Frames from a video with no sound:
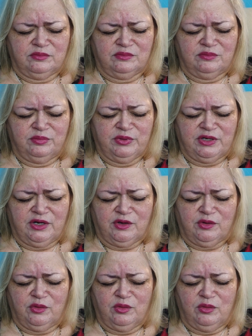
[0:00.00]
but
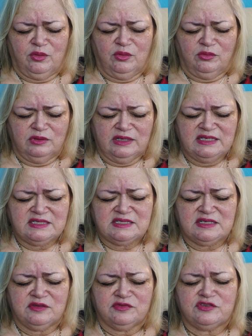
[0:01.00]
are only
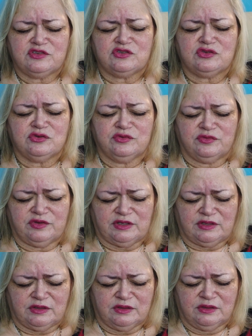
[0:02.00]

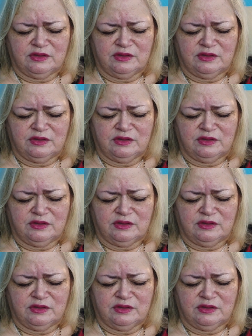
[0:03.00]
self-serving,